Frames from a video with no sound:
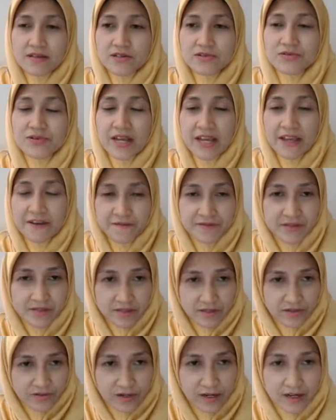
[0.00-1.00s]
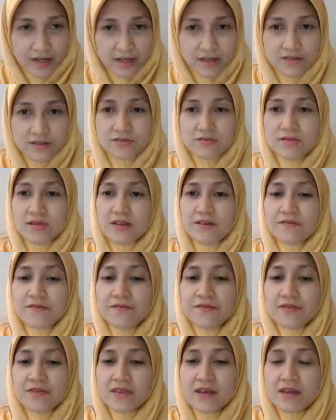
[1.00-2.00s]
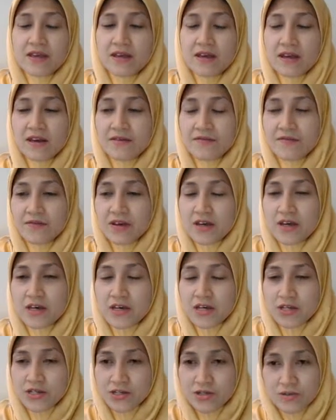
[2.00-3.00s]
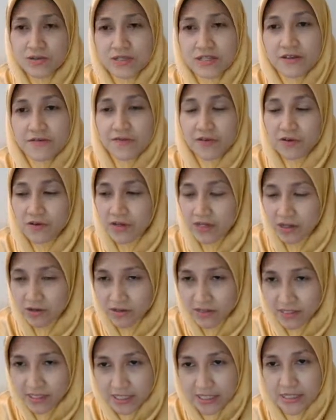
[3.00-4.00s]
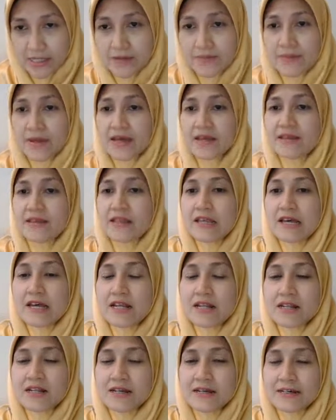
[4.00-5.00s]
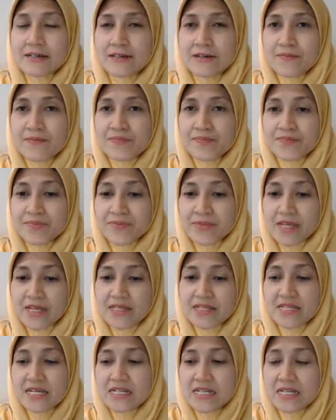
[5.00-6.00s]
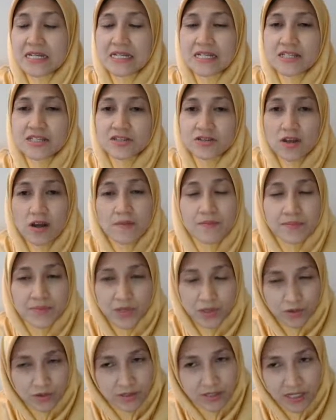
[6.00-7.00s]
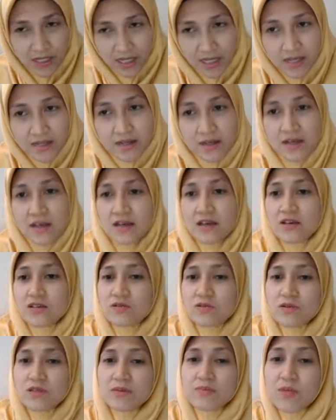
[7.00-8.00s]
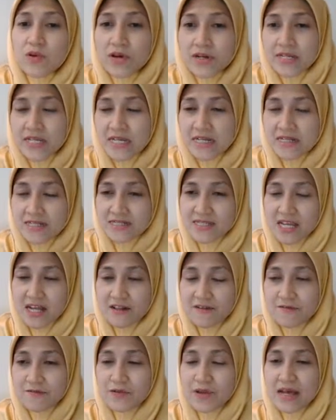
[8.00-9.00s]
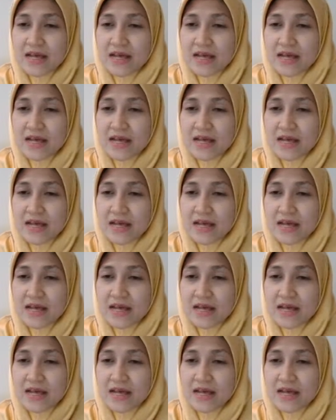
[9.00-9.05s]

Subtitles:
craves the drug. So if they have used it for a long term, and then they suddenly stop using it, so the body itself